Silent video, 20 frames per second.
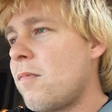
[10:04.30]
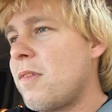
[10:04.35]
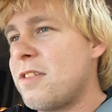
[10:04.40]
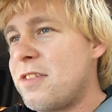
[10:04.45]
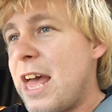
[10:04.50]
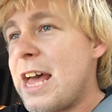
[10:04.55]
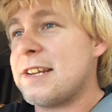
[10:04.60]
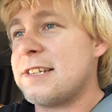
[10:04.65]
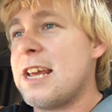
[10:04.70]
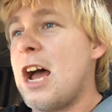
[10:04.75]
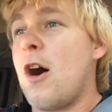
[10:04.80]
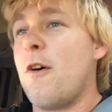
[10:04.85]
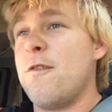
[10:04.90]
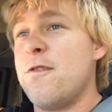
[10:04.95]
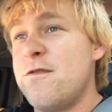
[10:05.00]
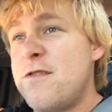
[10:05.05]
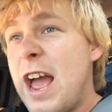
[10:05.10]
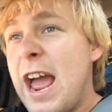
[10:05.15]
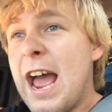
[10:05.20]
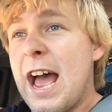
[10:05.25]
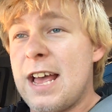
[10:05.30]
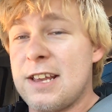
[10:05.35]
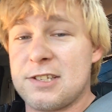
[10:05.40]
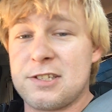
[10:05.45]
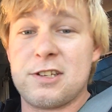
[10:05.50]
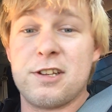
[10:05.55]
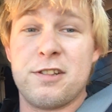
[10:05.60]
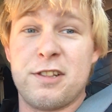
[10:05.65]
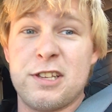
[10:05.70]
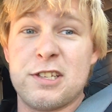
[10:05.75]
That's how fast
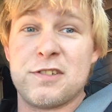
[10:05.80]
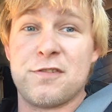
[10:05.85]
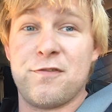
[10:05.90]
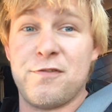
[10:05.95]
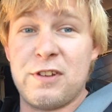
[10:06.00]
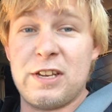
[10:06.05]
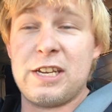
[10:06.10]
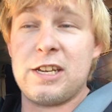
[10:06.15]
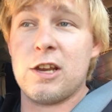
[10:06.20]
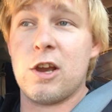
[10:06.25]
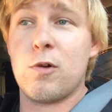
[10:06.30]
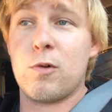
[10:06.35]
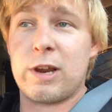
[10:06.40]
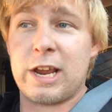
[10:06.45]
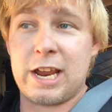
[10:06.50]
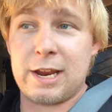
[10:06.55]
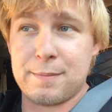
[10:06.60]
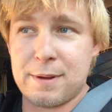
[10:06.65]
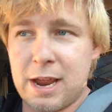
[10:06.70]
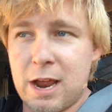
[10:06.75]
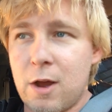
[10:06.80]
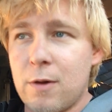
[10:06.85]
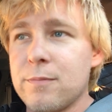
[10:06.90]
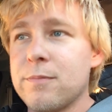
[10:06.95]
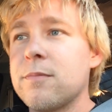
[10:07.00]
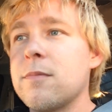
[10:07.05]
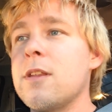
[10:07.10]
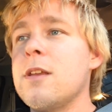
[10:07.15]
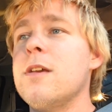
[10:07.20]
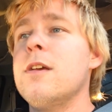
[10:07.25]
this video came out.
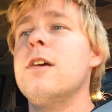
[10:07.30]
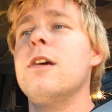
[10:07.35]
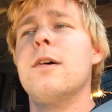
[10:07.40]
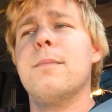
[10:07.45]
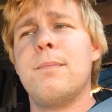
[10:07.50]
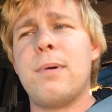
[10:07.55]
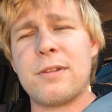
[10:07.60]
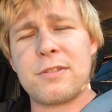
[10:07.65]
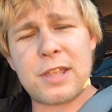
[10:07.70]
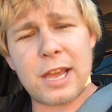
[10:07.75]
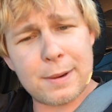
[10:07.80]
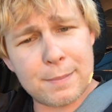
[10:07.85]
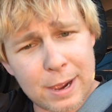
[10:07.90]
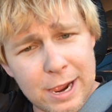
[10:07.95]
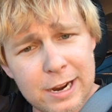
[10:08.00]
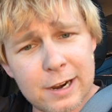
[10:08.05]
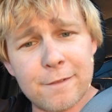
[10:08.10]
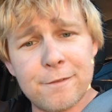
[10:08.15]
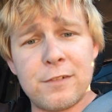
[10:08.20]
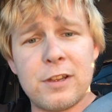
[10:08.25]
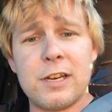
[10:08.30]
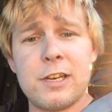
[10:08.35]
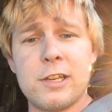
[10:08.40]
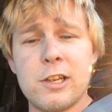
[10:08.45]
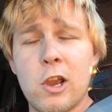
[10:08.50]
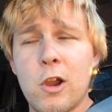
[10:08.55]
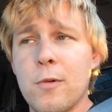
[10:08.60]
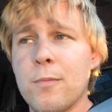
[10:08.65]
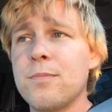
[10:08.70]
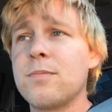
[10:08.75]
But they made a
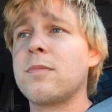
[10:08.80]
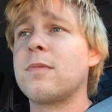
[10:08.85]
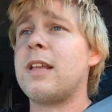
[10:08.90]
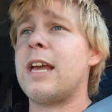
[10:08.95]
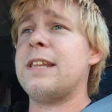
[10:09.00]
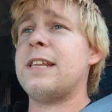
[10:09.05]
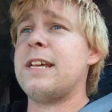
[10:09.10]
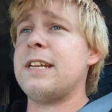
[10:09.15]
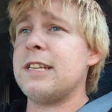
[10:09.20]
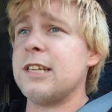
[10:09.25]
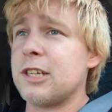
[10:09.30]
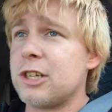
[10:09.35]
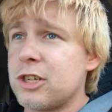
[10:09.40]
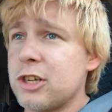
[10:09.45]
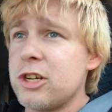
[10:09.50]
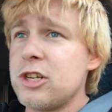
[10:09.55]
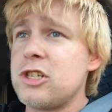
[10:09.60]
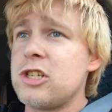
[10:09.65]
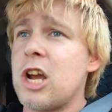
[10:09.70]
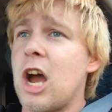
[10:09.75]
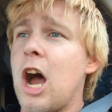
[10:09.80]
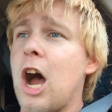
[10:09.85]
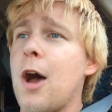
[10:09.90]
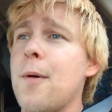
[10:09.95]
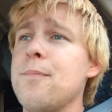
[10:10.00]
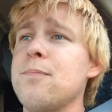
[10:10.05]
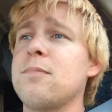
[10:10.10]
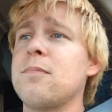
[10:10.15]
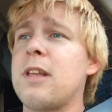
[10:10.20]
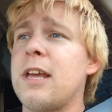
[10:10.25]
video and they did a good job
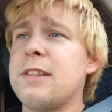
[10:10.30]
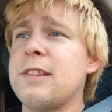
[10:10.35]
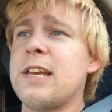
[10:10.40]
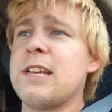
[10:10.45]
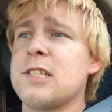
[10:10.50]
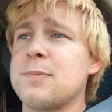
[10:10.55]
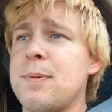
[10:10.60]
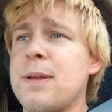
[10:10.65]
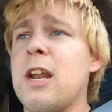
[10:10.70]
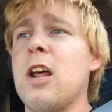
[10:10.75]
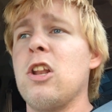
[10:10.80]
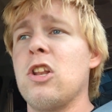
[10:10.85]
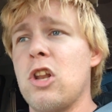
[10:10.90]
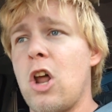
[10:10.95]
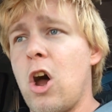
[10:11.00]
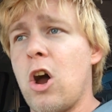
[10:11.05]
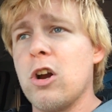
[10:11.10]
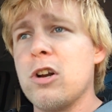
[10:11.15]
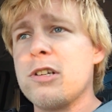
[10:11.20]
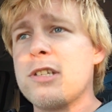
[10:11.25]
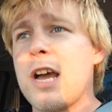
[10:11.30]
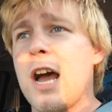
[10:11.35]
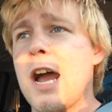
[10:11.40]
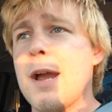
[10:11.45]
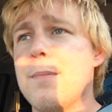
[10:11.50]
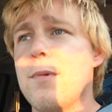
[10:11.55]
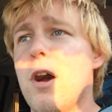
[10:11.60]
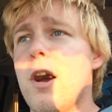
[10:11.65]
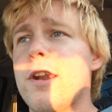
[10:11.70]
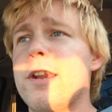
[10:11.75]
and they spent a long
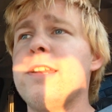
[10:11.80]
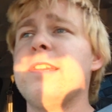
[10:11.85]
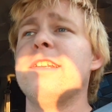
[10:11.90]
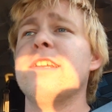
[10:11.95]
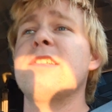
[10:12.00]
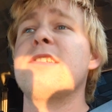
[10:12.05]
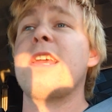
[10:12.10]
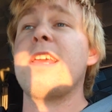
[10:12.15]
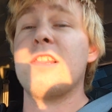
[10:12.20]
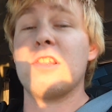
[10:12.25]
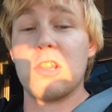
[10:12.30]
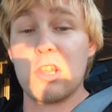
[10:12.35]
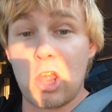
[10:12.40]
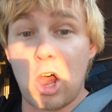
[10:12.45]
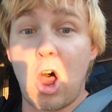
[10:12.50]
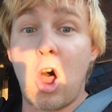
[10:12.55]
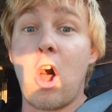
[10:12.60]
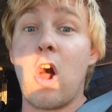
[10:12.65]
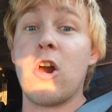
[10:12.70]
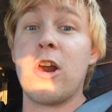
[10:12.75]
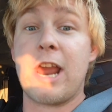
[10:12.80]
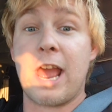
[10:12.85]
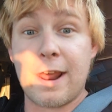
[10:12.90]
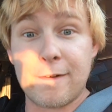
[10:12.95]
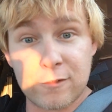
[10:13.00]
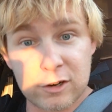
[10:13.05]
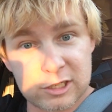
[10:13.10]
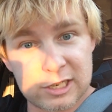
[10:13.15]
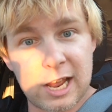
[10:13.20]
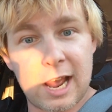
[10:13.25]
time on it and it's a long
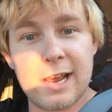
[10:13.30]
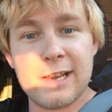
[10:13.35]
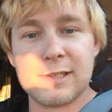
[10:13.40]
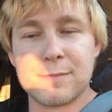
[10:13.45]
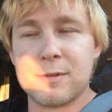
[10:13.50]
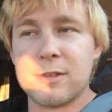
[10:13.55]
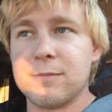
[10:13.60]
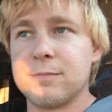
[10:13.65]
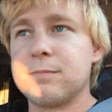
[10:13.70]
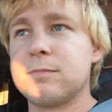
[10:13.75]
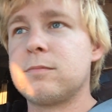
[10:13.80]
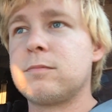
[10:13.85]
advertisement.